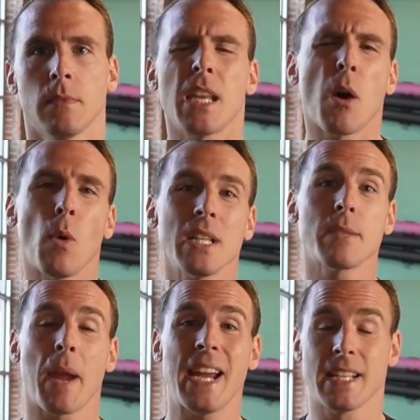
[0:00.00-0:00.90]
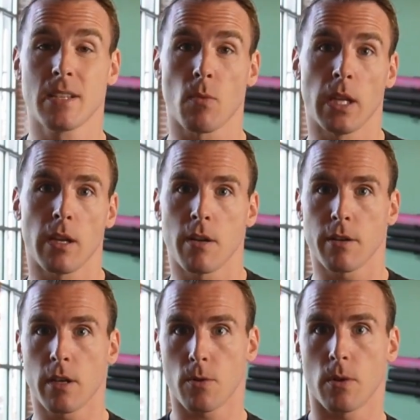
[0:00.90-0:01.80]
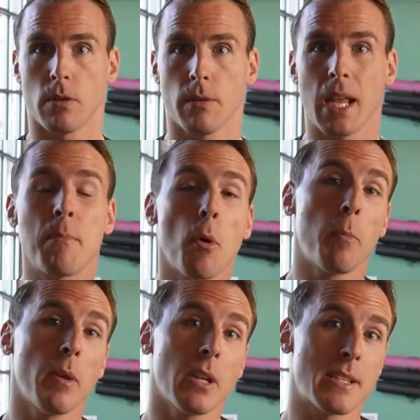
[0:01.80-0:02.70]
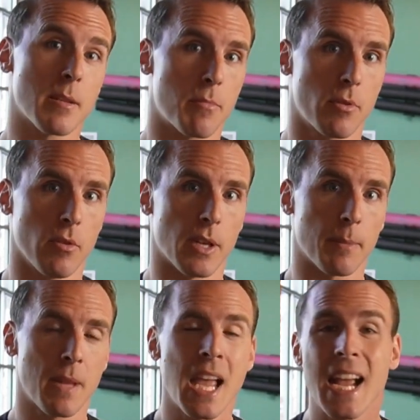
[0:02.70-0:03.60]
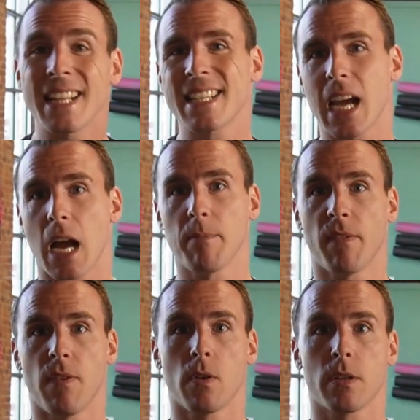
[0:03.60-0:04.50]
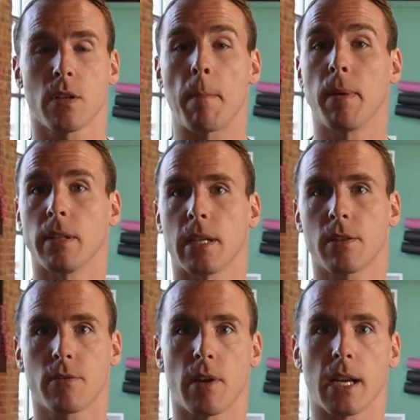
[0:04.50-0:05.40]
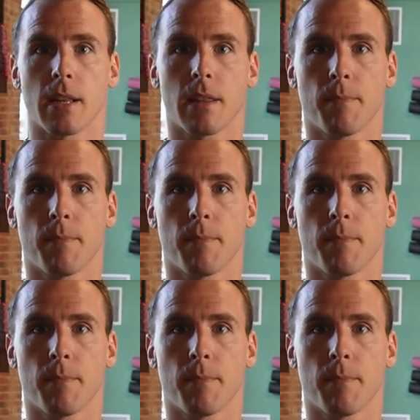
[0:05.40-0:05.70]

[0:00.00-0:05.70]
Now, once pain and swelling are under control and mobility is improving, it's time to focus on building strength.